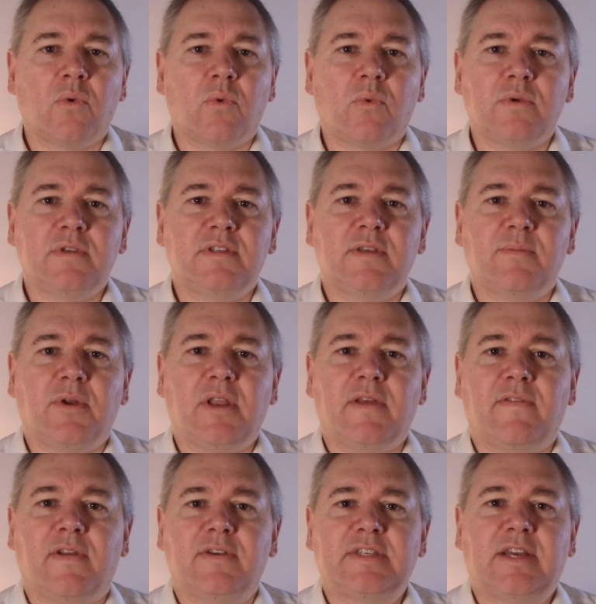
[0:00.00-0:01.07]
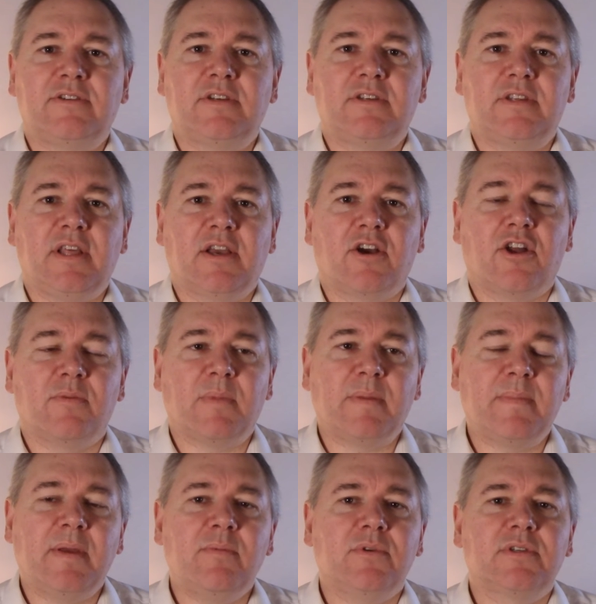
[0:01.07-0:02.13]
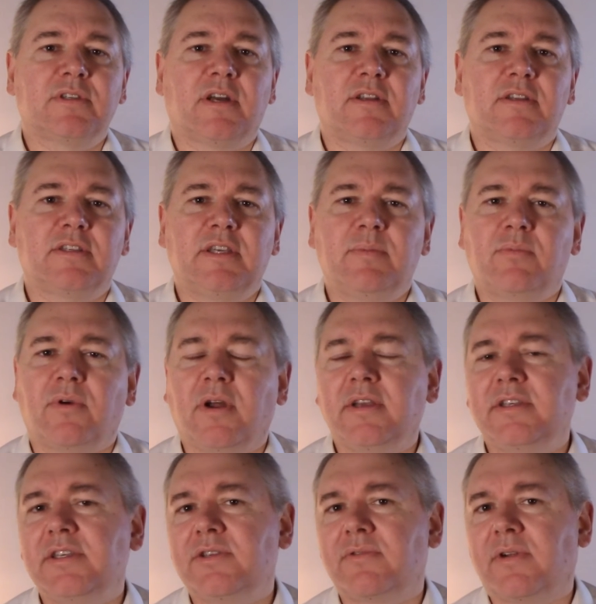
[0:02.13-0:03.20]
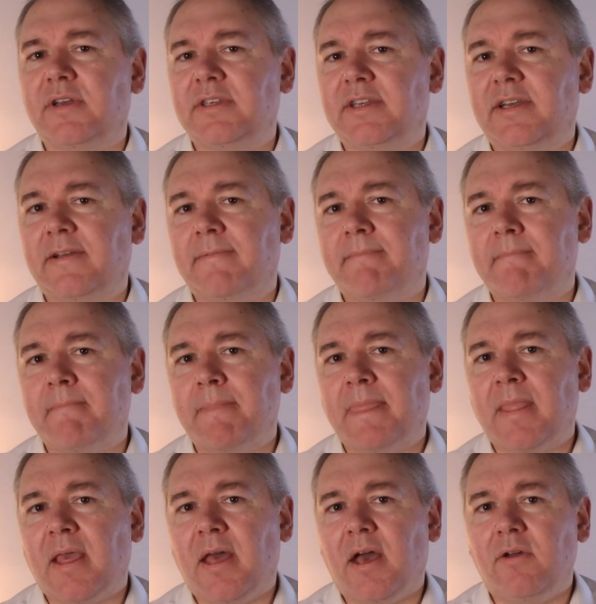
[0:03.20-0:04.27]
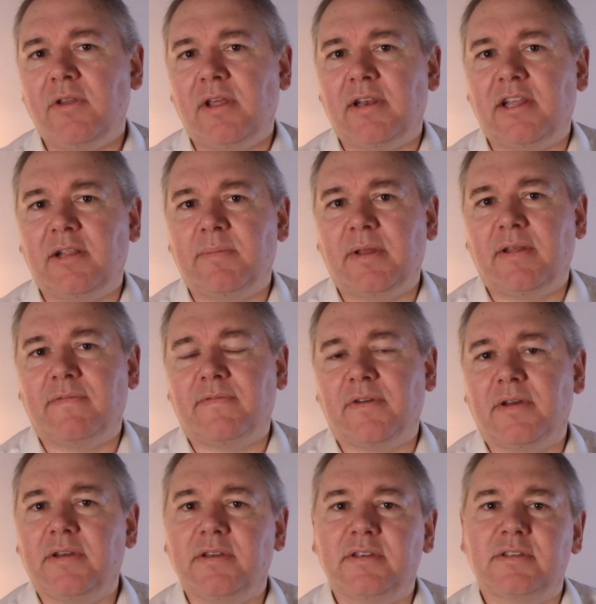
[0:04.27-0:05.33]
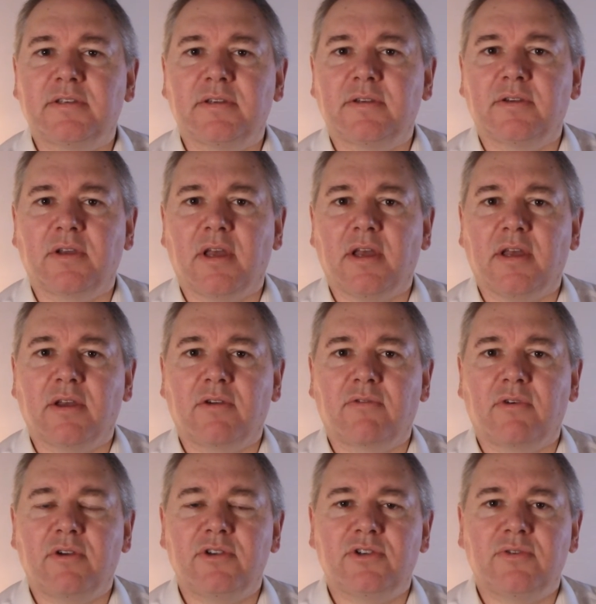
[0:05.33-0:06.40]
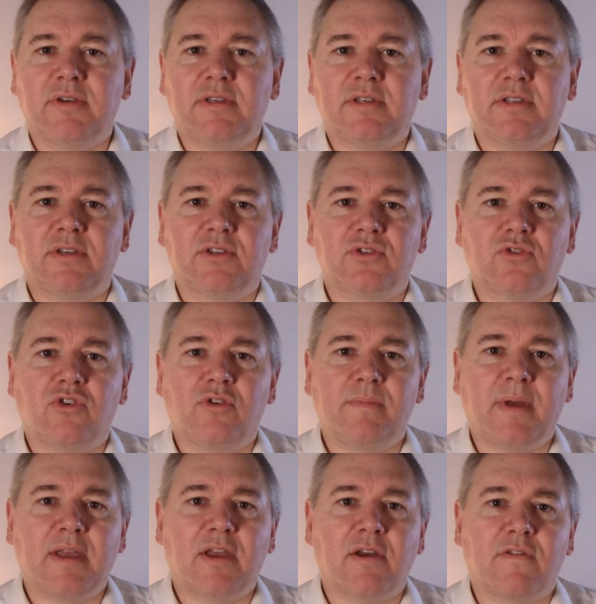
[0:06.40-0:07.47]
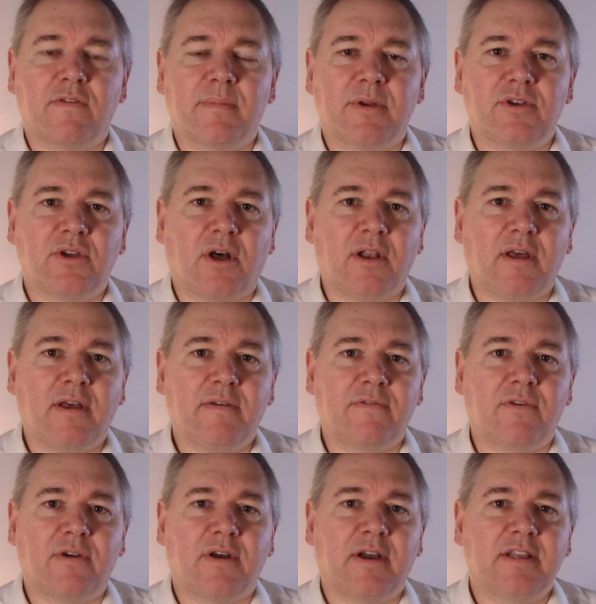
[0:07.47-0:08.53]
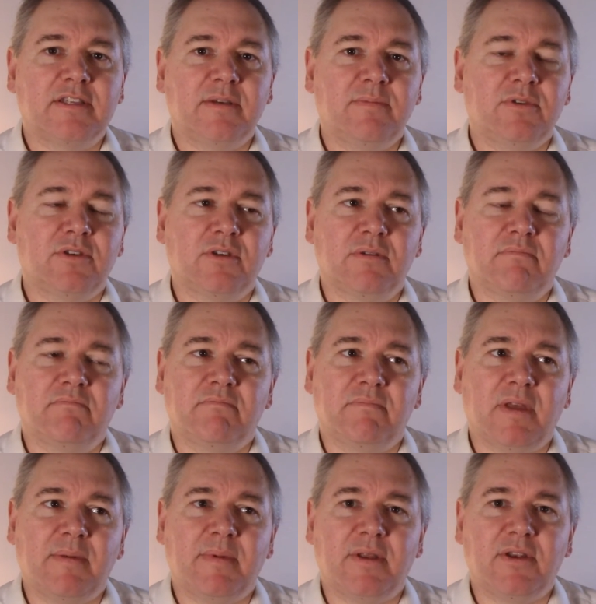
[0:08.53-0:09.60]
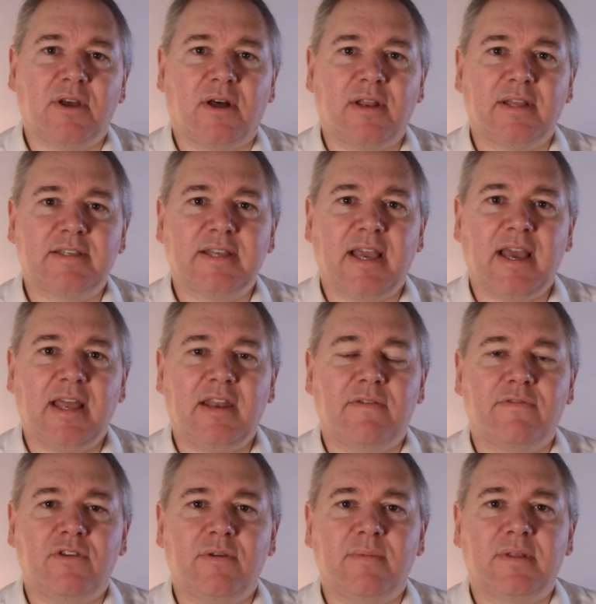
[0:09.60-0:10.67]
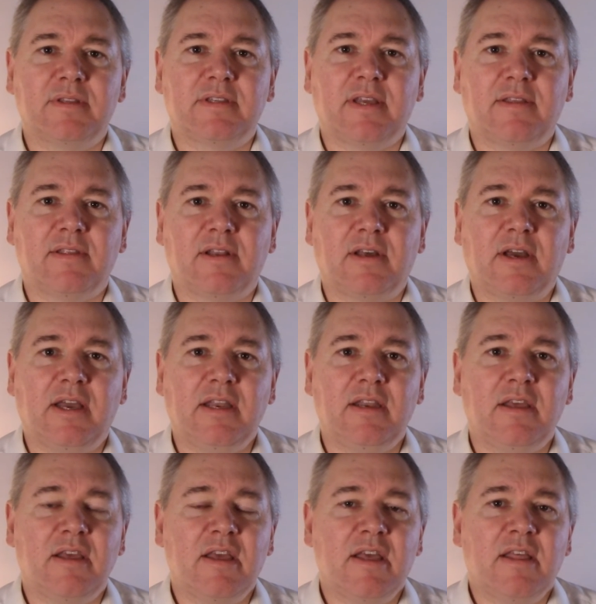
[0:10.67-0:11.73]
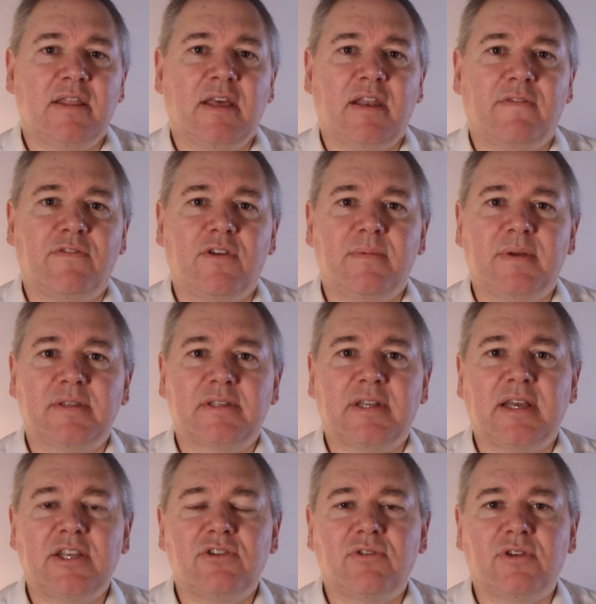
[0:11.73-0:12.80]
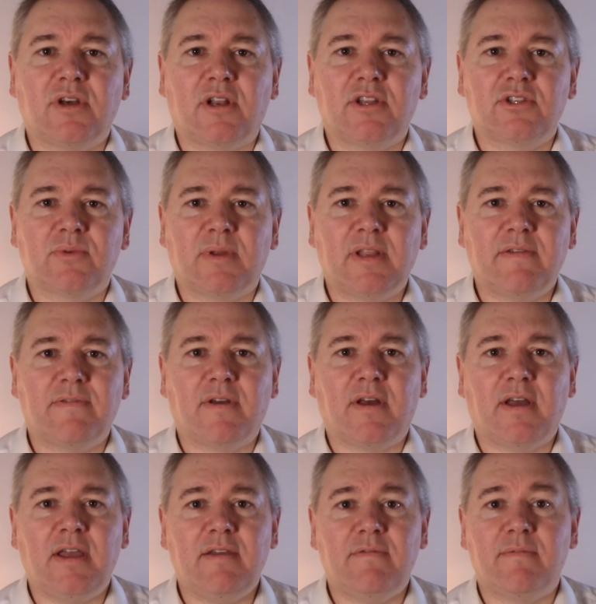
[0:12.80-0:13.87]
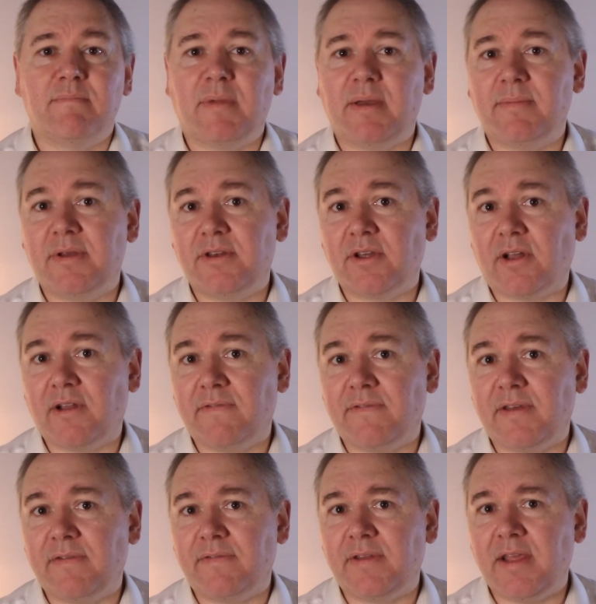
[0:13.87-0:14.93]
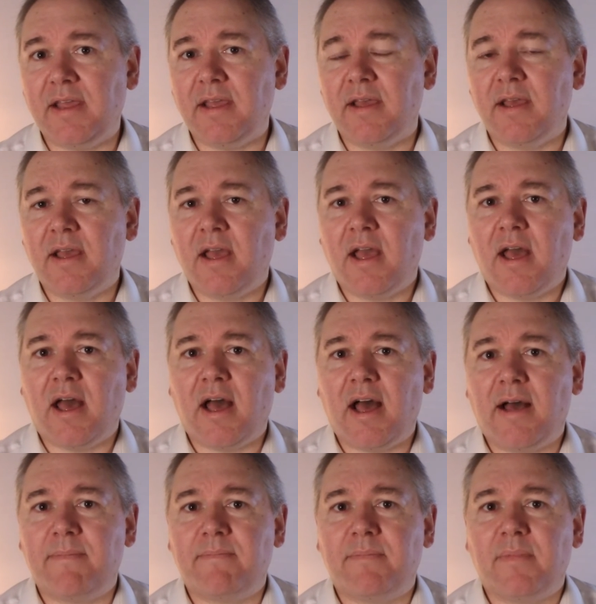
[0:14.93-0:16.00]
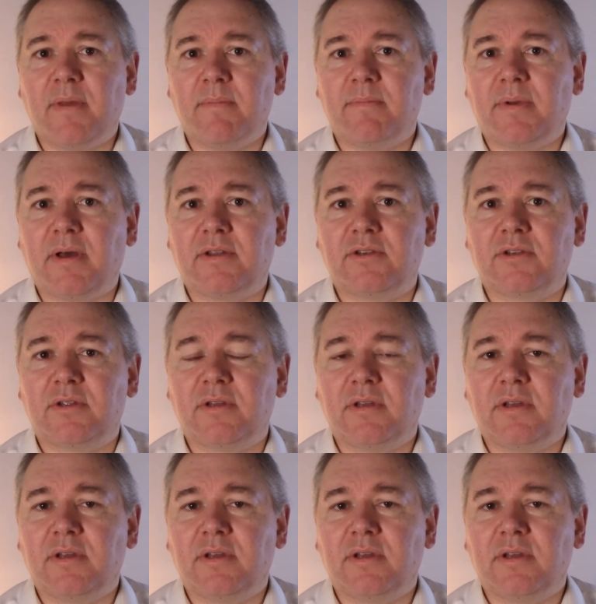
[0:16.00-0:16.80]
Once the money flows out into the economy, people start to see prices rising. Only a little bit at first. Groceries in the store may go from $1 for an item to maybe $1.10 a few months down the line. Then a few months later, $1.25, maybe $1.50. But